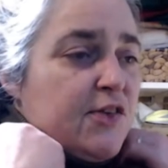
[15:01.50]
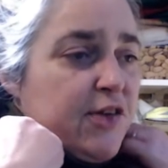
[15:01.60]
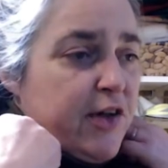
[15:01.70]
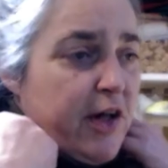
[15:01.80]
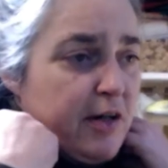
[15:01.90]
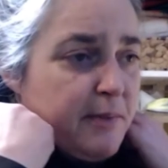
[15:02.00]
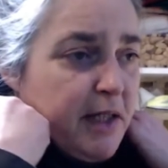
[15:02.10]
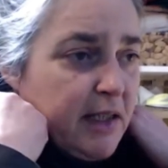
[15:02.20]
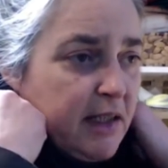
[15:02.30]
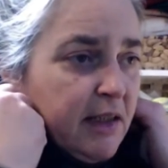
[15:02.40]
your
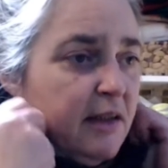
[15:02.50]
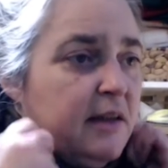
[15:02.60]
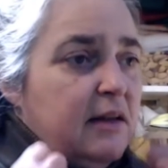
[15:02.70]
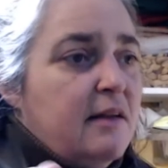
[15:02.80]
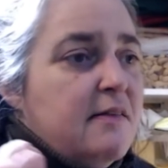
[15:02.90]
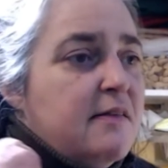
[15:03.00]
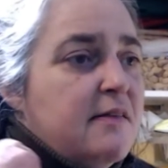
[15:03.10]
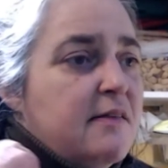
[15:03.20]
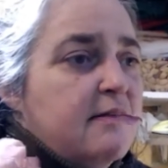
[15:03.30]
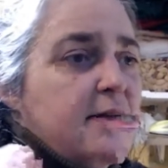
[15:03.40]
garment. This
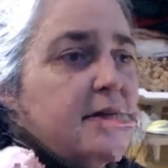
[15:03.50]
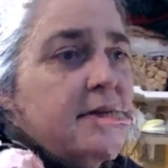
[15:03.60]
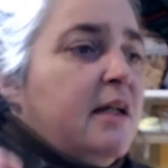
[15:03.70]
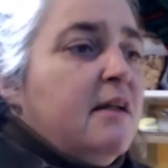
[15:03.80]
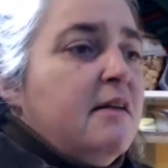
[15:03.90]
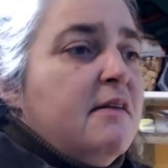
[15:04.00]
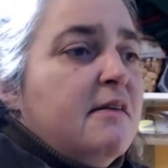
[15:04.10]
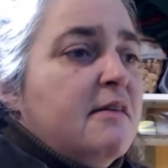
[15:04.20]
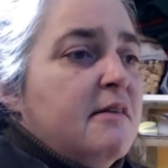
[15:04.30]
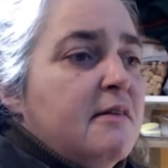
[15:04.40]
garment
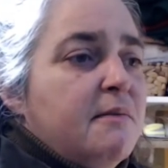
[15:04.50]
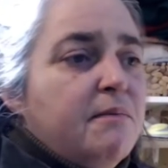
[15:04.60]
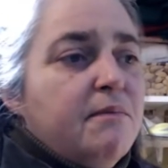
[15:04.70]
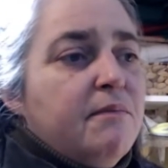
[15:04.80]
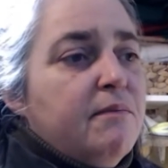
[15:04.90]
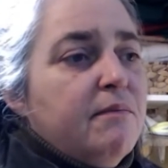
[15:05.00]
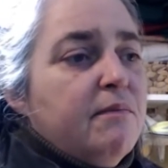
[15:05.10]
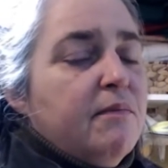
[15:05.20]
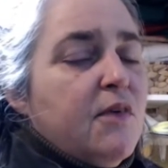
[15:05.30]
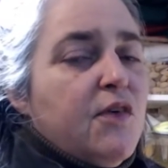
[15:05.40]
is
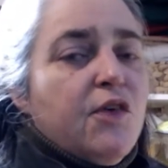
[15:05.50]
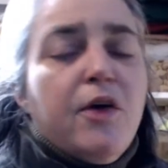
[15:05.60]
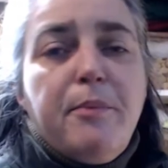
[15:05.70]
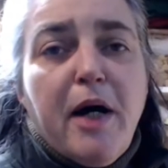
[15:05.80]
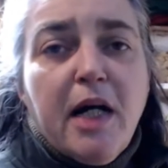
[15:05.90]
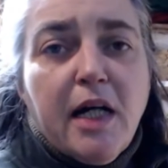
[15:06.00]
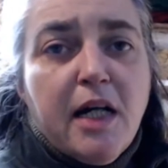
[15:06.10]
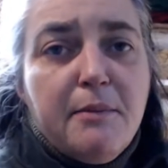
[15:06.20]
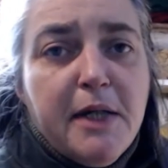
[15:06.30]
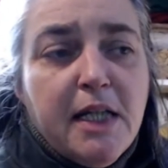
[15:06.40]
a store-bought
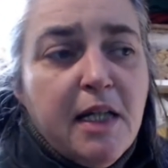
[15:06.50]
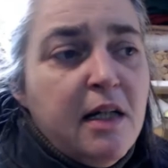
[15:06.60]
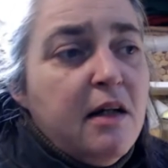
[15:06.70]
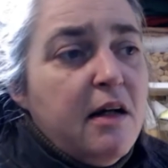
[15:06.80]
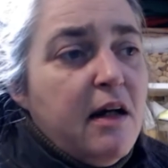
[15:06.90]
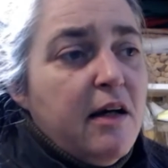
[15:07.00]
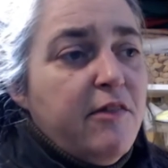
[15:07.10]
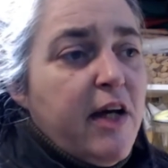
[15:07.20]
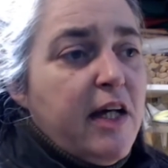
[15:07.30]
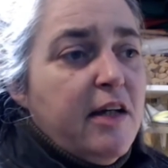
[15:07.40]
garment.
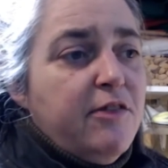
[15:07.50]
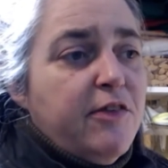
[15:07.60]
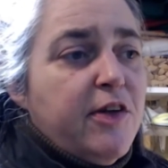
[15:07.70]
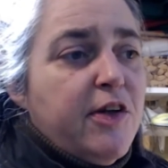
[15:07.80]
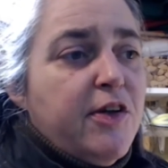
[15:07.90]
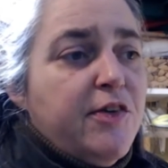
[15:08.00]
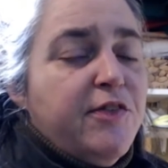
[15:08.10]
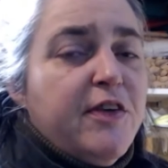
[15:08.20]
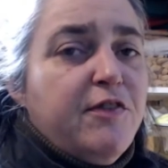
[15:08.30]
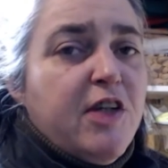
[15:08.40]
I've had it for
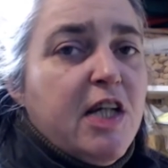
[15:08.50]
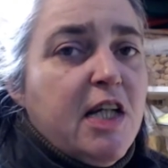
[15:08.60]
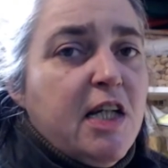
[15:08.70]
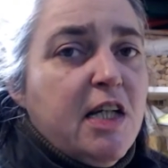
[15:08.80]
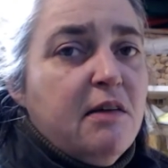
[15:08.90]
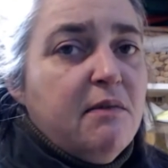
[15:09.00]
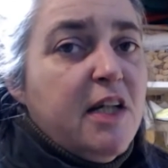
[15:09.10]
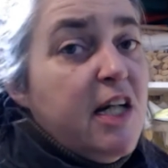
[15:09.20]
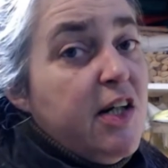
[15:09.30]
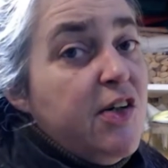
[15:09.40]
15
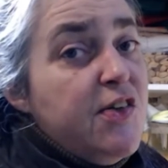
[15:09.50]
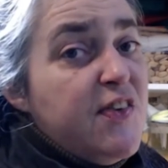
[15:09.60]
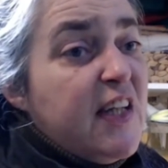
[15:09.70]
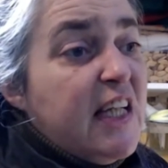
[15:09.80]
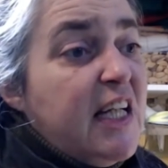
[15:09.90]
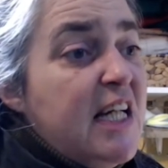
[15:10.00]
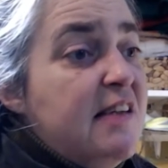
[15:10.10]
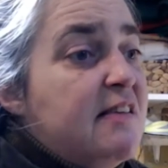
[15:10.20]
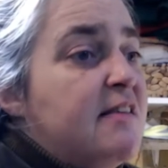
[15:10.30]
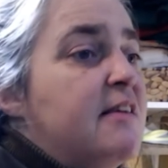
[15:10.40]
years at
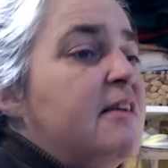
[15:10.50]
least,